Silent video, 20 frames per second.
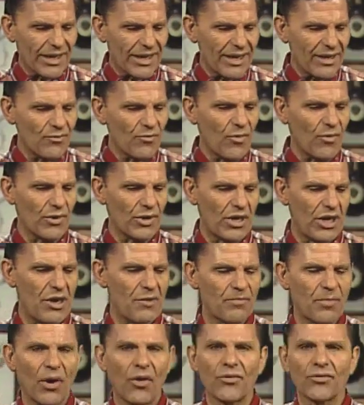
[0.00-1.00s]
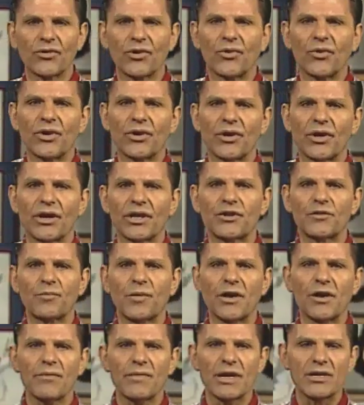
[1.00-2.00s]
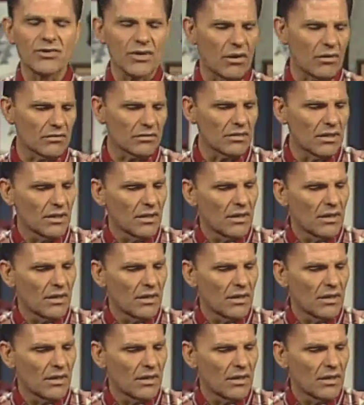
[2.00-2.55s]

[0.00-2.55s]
They didn't want to keep on doing their experiments on